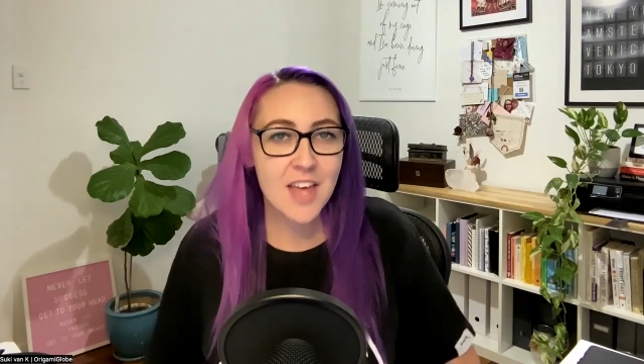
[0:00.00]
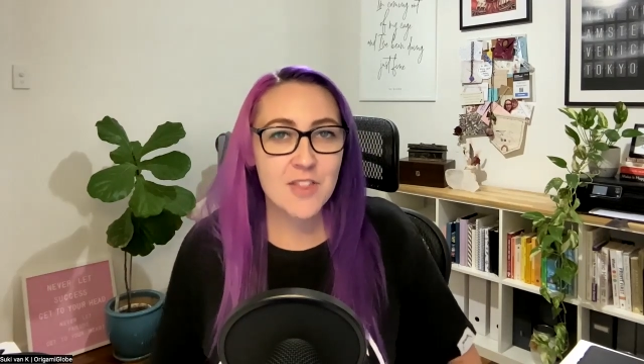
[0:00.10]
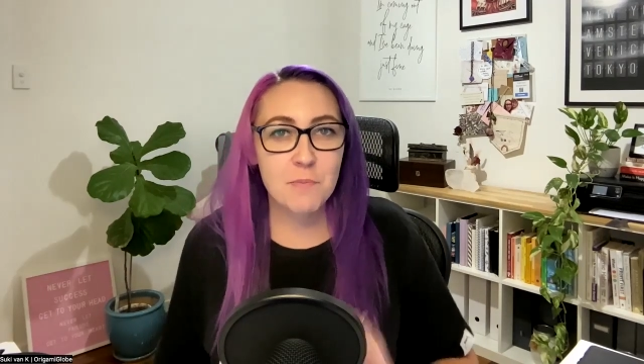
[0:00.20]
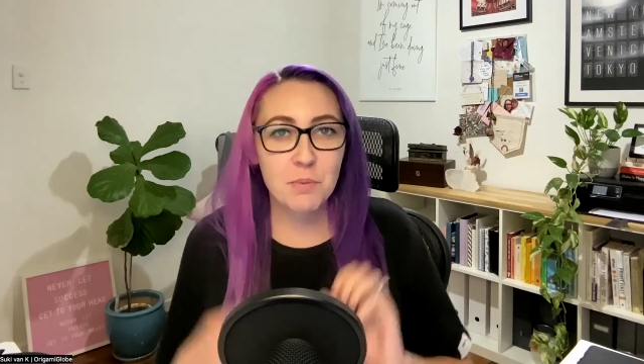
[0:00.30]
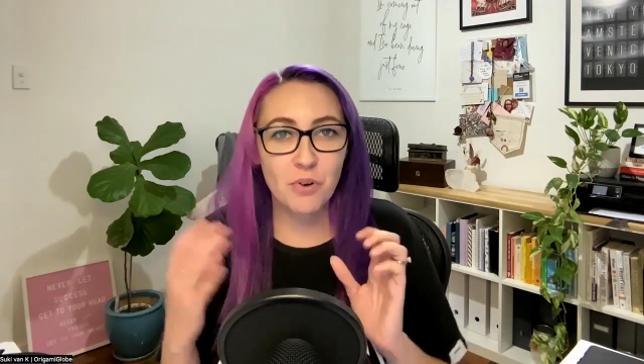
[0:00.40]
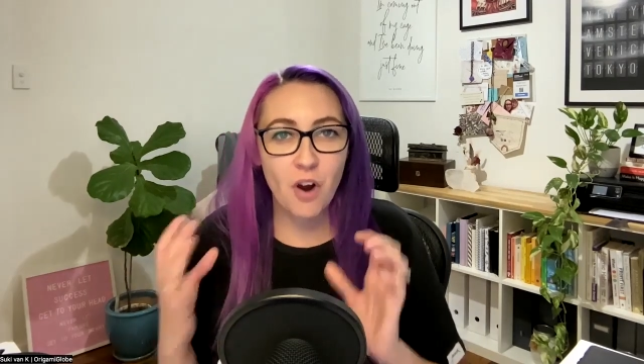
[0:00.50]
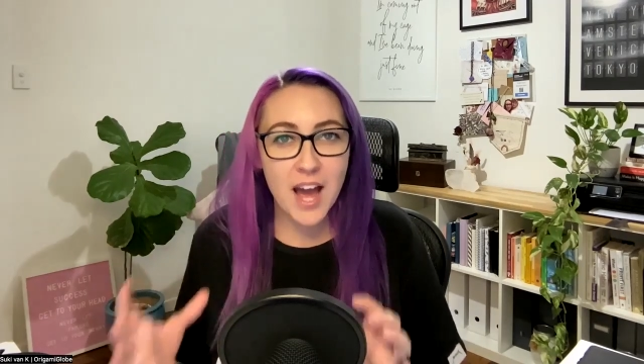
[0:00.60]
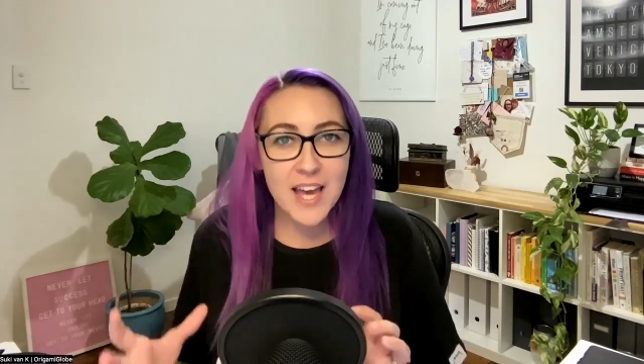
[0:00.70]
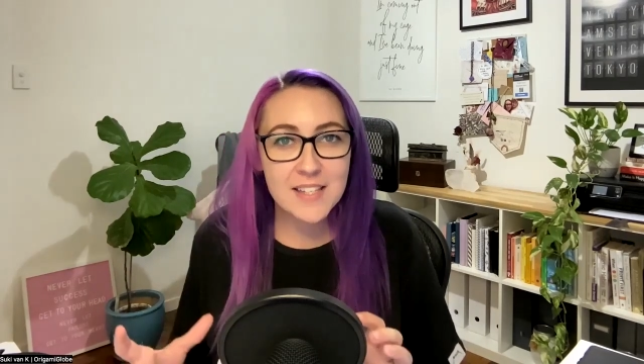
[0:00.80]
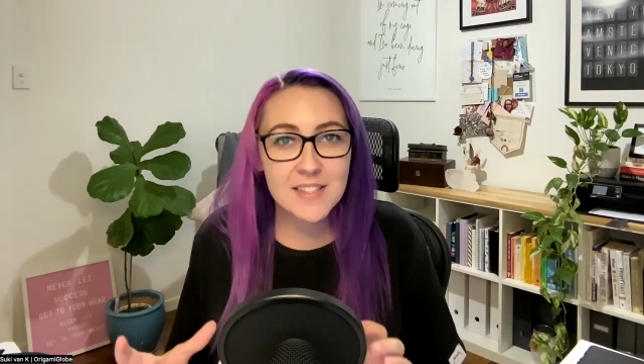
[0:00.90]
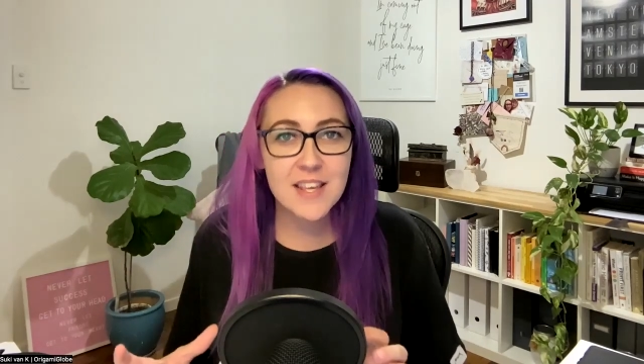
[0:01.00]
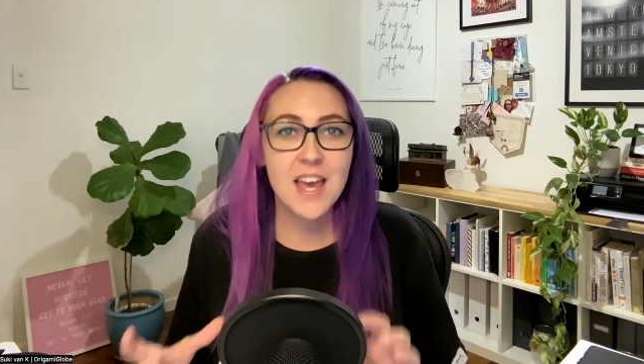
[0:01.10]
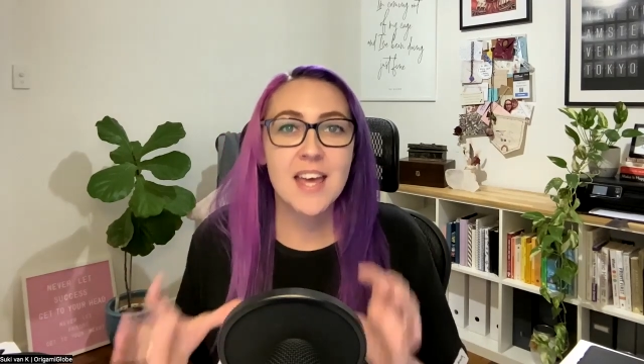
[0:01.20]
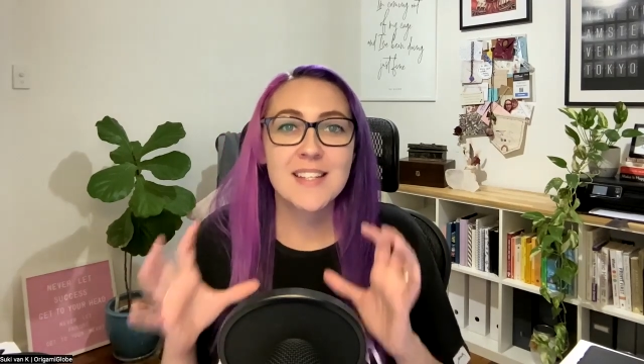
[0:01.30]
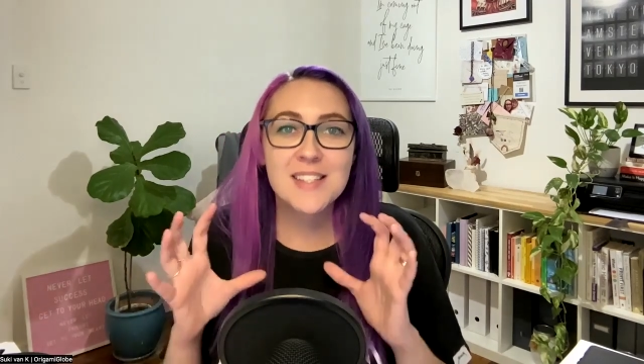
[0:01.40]
the prize
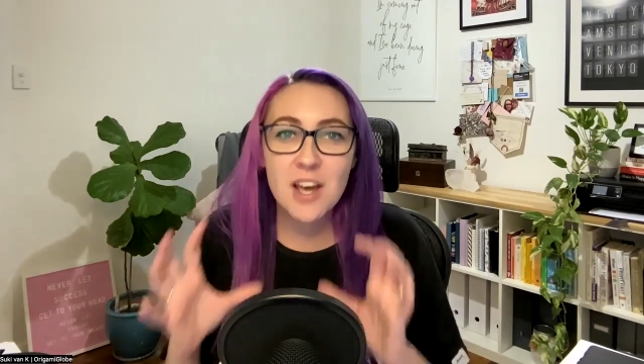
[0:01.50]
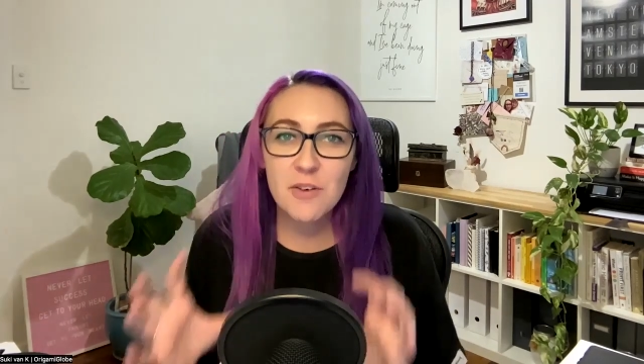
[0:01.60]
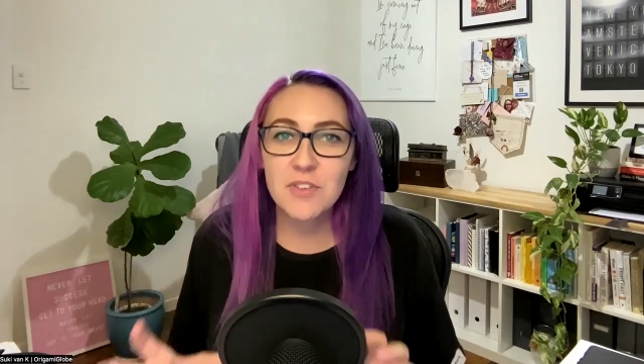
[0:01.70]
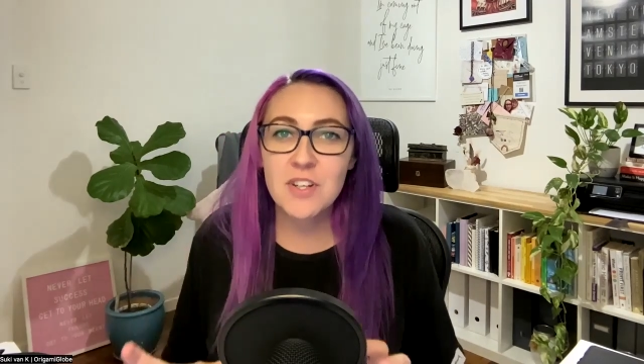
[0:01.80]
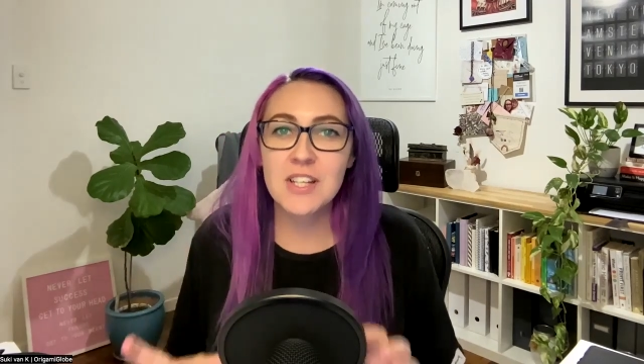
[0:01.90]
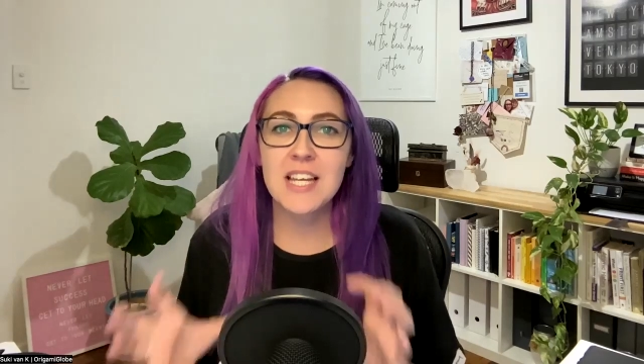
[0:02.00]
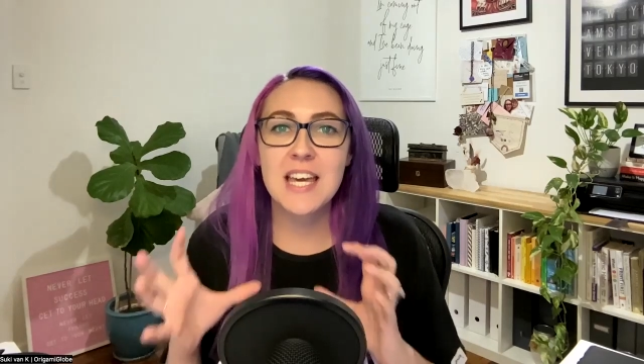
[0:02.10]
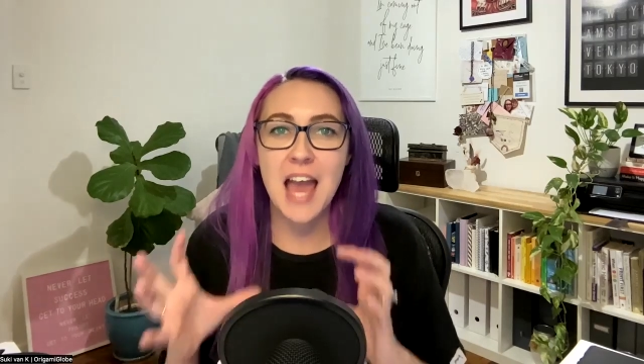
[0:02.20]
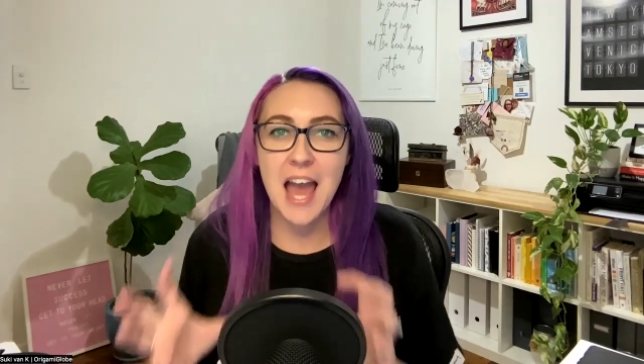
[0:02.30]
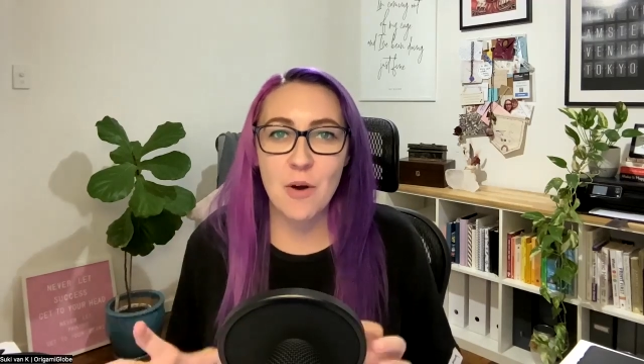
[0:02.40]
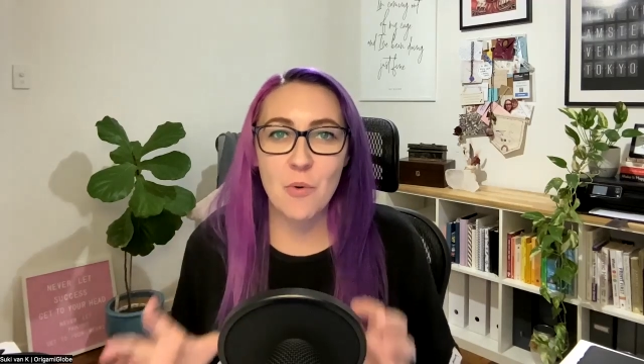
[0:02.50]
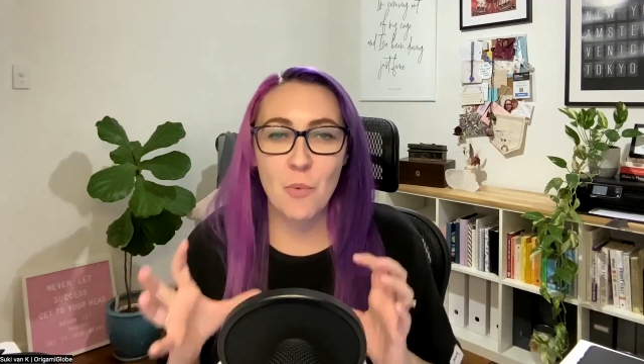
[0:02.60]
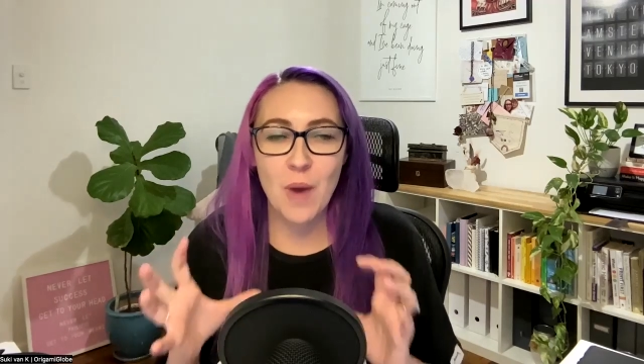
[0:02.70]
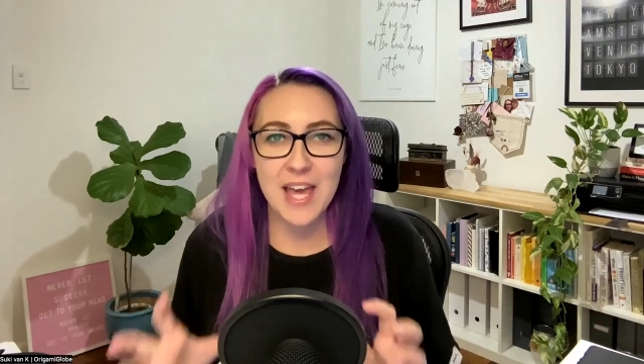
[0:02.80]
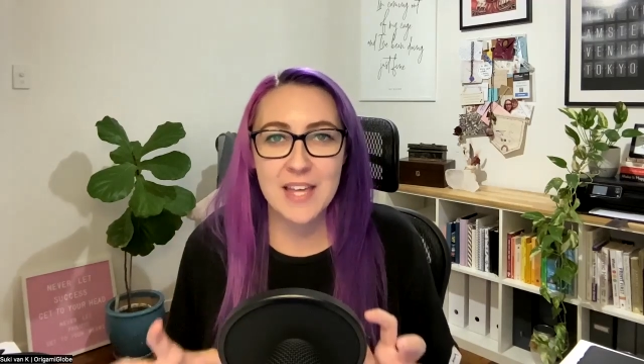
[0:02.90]
definitely
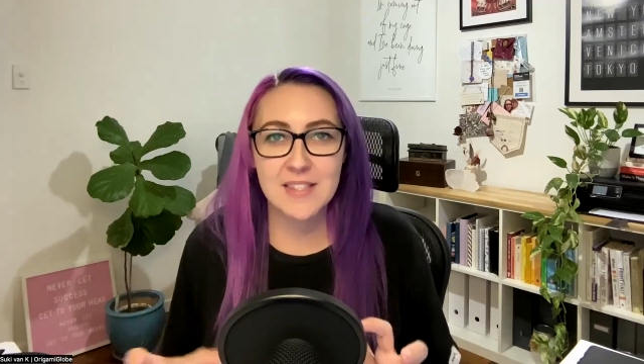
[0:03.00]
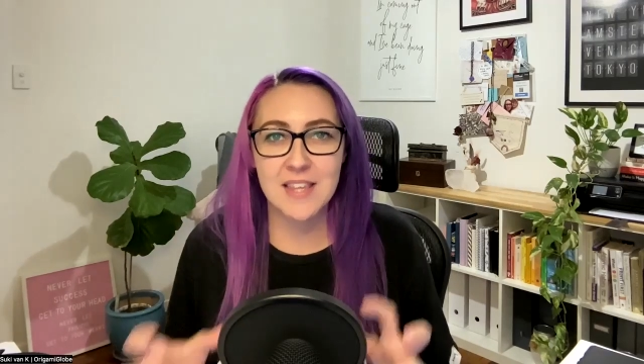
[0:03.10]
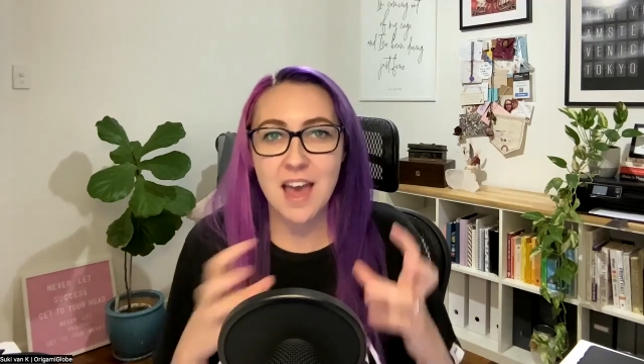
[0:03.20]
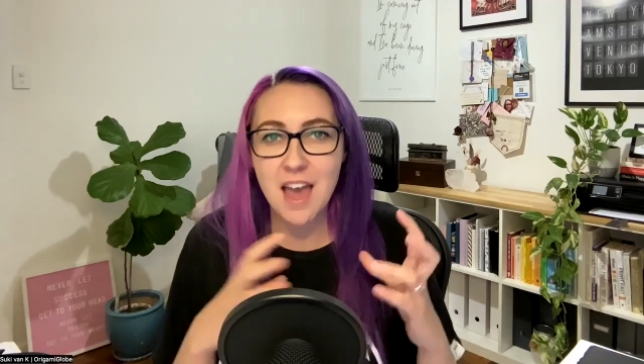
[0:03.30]
outweighs the